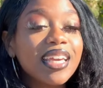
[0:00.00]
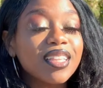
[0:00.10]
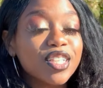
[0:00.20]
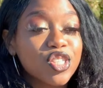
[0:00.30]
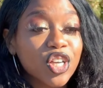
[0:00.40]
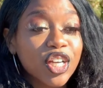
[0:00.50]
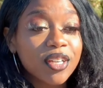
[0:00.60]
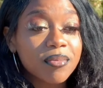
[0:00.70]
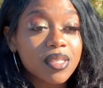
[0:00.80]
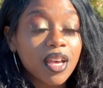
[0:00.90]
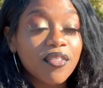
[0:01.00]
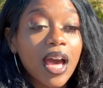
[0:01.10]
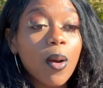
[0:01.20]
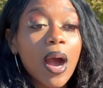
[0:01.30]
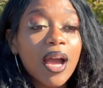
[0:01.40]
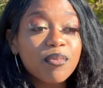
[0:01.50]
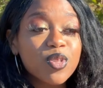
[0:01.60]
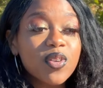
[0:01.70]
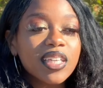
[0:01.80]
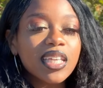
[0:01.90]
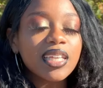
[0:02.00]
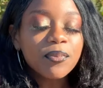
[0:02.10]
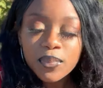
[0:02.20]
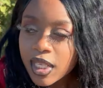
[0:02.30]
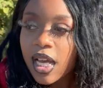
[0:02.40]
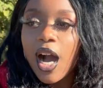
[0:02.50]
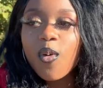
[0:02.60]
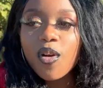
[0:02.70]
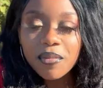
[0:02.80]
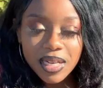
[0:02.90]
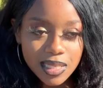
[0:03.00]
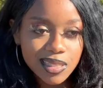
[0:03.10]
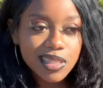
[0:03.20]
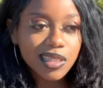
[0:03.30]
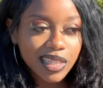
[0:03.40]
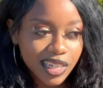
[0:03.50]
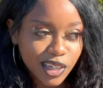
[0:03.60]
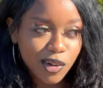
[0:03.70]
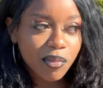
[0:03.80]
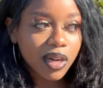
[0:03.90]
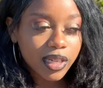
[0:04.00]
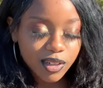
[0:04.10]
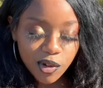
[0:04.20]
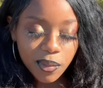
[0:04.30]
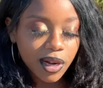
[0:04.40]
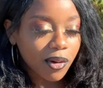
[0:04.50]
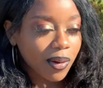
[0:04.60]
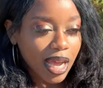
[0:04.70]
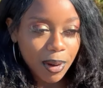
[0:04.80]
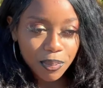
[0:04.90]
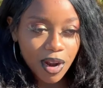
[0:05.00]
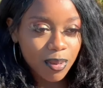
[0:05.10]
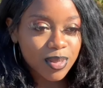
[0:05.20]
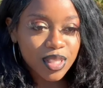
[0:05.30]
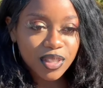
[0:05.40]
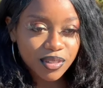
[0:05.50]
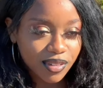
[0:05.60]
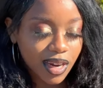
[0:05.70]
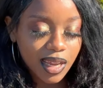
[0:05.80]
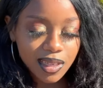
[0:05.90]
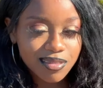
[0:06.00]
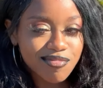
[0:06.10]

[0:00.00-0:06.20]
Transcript: in the terms of how I'm doing it, mm -hmm. a woman is still getting her money, no matter what. I promise you, right?